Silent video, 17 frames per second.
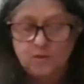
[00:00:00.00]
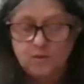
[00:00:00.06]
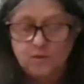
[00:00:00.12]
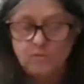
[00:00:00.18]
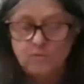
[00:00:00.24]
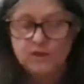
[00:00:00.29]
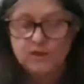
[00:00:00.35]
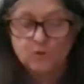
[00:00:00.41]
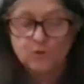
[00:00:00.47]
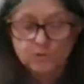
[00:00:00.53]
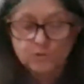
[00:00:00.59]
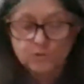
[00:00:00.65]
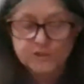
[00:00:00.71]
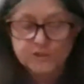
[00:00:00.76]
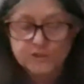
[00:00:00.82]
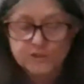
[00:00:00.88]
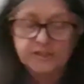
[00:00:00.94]
We
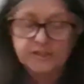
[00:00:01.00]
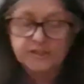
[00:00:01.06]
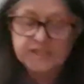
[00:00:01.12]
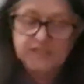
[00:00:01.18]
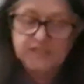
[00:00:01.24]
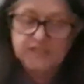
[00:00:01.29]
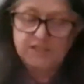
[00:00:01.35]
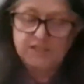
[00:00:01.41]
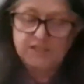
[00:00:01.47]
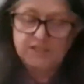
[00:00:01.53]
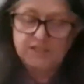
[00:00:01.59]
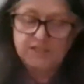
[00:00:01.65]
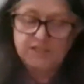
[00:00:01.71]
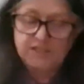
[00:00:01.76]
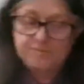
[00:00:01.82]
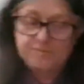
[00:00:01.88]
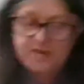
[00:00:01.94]
urgently need to
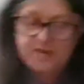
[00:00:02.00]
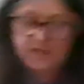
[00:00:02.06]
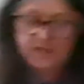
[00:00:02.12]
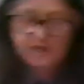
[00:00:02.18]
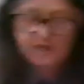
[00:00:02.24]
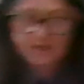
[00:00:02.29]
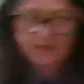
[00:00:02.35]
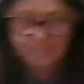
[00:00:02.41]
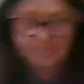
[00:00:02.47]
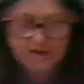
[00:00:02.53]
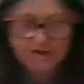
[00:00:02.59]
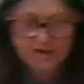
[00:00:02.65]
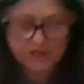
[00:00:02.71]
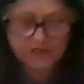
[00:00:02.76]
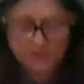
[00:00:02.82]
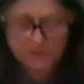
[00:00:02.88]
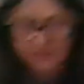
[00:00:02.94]
make
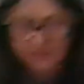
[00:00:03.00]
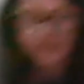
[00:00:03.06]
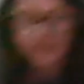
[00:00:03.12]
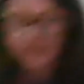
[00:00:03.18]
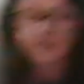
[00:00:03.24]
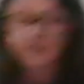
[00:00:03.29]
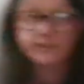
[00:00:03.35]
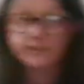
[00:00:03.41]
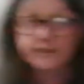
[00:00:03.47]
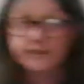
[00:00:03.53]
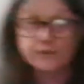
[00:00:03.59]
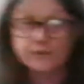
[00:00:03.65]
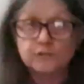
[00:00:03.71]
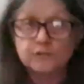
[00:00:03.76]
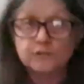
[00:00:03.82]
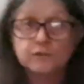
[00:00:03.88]
compassion a clear,